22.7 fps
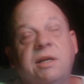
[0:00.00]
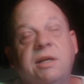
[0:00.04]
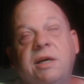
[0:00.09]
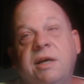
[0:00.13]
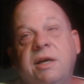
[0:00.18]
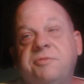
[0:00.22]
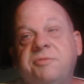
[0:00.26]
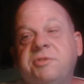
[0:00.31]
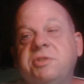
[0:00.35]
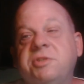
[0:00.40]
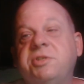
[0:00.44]

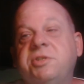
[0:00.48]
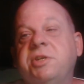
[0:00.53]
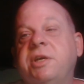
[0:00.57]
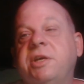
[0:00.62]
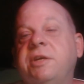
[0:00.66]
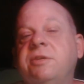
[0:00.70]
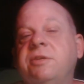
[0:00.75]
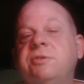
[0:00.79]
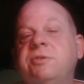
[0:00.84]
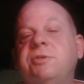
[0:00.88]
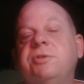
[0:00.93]
have to
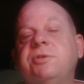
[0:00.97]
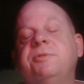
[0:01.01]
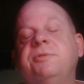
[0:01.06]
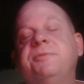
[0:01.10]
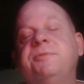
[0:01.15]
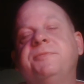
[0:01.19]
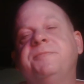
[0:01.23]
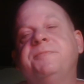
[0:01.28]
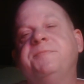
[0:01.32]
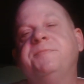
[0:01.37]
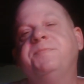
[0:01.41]
change.
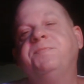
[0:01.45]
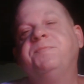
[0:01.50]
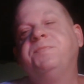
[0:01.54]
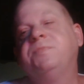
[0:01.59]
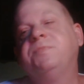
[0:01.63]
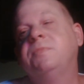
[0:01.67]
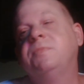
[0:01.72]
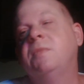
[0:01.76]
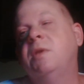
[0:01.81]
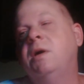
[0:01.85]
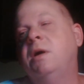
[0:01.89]

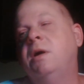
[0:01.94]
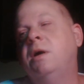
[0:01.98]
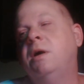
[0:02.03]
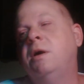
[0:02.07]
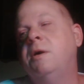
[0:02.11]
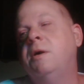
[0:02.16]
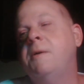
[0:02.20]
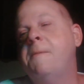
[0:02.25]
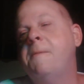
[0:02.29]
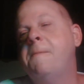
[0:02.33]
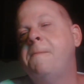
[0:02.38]

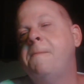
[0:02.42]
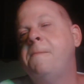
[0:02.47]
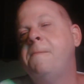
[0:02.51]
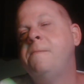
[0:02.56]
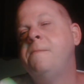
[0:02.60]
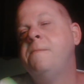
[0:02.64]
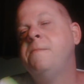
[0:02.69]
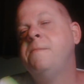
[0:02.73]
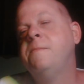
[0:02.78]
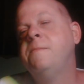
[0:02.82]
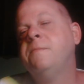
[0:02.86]

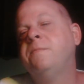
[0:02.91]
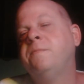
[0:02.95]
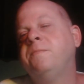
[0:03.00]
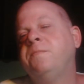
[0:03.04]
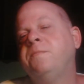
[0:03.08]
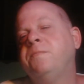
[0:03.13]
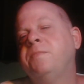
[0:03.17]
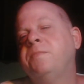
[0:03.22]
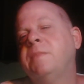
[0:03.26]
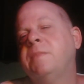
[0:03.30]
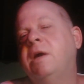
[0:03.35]

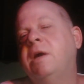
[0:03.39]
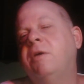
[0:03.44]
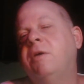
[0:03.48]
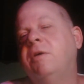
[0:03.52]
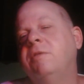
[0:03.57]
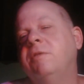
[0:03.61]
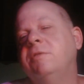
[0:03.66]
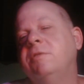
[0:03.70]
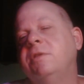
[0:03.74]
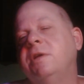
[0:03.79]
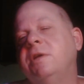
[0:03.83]

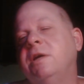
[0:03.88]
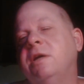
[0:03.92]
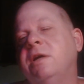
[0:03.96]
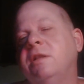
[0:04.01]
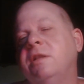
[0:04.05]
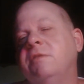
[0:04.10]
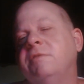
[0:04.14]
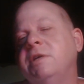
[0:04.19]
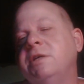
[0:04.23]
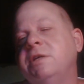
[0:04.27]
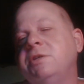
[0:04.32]
However, the
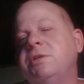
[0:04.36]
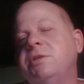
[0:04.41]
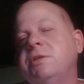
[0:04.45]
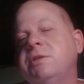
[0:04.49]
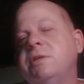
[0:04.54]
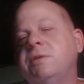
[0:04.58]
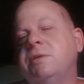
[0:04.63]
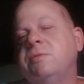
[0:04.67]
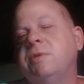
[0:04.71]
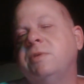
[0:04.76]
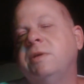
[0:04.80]

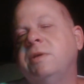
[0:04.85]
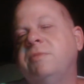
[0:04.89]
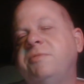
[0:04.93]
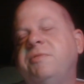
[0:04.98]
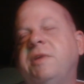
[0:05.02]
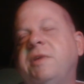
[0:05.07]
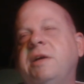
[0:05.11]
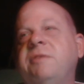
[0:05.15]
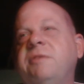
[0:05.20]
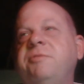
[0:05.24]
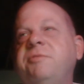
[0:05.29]
elevation, I went up
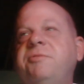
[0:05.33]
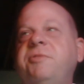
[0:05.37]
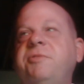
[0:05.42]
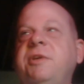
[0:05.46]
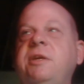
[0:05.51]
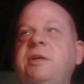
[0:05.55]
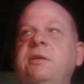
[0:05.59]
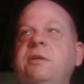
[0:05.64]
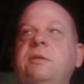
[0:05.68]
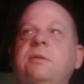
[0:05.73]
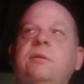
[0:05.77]
5
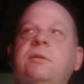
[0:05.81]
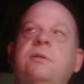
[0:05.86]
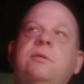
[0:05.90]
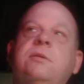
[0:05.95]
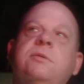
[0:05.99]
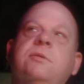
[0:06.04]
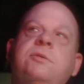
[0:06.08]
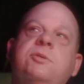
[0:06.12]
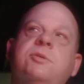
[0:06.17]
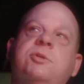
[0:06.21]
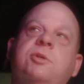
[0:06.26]
feet,
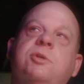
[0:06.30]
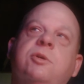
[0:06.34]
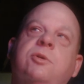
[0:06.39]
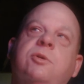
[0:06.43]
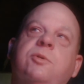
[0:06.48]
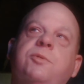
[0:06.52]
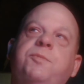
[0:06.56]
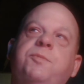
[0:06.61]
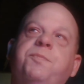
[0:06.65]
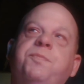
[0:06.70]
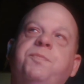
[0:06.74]

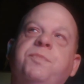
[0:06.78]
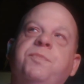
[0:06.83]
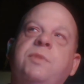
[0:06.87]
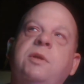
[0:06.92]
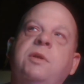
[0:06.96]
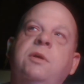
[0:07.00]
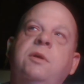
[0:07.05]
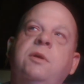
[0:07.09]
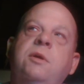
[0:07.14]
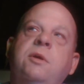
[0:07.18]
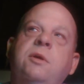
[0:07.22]
so
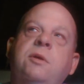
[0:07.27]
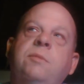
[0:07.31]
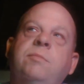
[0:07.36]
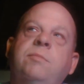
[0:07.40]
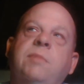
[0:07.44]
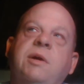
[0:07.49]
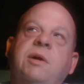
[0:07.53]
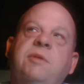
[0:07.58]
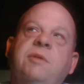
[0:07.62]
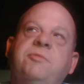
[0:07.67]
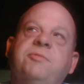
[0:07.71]

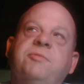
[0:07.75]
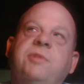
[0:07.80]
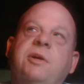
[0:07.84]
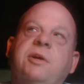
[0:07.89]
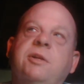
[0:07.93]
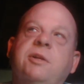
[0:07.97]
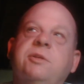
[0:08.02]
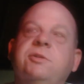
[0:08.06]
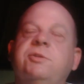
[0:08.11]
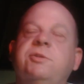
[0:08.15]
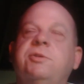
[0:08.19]
my
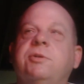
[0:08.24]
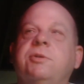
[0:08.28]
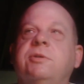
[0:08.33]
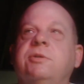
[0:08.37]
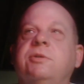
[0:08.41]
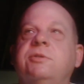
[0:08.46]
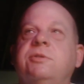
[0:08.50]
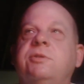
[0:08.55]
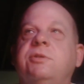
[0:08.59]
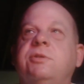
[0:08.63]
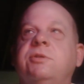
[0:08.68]
flood
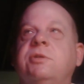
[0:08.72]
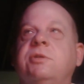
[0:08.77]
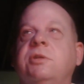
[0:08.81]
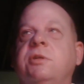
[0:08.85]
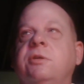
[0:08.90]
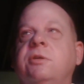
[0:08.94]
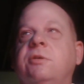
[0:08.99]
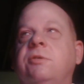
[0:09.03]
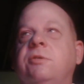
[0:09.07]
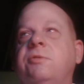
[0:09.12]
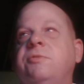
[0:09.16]
insurance is
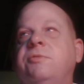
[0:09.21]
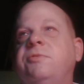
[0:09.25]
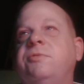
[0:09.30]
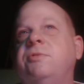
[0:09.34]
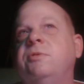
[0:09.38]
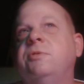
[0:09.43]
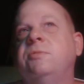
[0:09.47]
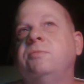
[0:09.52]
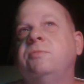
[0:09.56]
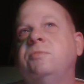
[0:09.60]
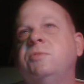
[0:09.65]
going to go
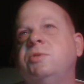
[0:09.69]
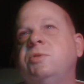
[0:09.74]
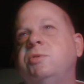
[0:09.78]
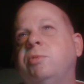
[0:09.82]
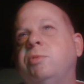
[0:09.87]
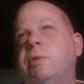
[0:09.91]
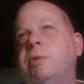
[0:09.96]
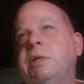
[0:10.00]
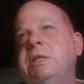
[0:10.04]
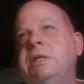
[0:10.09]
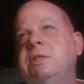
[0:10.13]
from
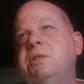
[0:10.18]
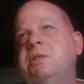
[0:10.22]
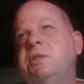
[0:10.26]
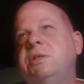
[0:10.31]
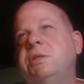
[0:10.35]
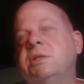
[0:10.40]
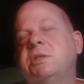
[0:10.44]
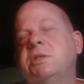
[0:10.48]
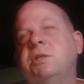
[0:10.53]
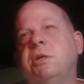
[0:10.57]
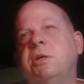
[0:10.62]

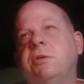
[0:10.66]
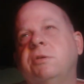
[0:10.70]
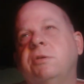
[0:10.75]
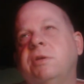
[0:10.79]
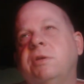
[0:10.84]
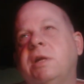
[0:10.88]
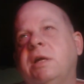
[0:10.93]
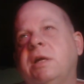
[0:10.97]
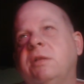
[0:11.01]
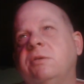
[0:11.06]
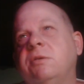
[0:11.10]

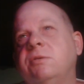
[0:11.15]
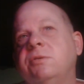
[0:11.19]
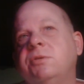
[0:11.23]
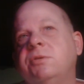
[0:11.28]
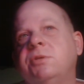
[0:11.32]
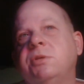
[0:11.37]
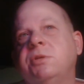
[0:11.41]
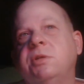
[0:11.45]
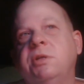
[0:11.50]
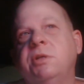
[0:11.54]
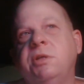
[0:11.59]

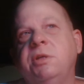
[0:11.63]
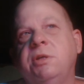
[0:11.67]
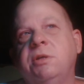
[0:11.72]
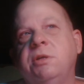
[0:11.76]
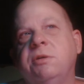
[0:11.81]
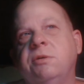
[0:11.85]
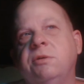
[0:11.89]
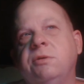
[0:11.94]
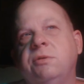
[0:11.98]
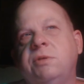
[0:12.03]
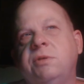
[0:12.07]
$2,600 a
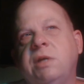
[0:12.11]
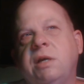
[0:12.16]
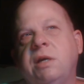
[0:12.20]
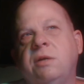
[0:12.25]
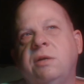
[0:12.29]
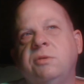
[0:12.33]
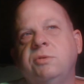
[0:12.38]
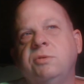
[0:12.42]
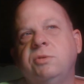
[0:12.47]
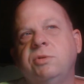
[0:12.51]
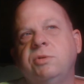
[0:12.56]
year
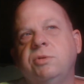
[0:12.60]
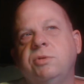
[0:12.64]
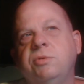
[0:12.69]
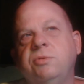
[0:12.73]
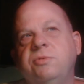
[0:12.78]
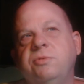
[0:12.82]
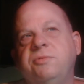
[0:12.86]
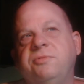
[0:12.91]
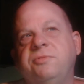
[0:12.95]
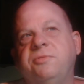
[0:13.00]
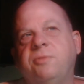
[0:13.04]
down
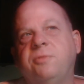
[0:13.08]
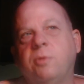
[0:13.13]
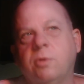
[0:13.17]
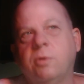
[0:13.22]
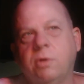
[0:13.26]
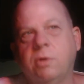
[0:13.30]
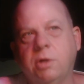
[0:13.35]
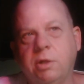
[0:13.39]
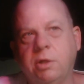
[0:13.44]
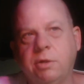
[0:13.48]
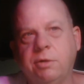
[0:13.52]
to
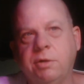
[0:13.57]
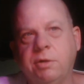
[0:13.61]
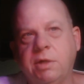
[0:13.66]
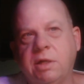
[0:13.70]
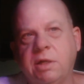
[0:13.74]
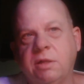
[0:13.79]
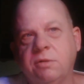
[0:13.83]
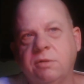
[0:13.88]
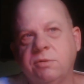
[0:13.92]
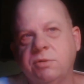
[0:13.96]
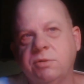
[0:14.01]

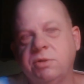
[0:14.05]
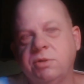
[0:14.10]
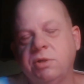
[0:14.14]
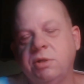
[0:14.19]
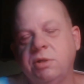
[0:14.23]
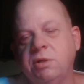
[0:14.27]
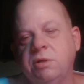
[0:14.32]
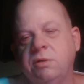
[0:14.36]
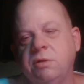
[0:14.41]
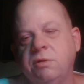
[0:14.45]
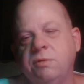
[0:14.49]
$400 a
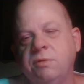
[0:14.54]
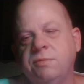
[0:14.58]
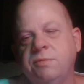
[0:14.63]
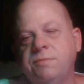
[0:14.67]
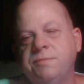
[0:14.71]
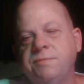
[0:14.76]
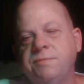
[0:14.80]
year.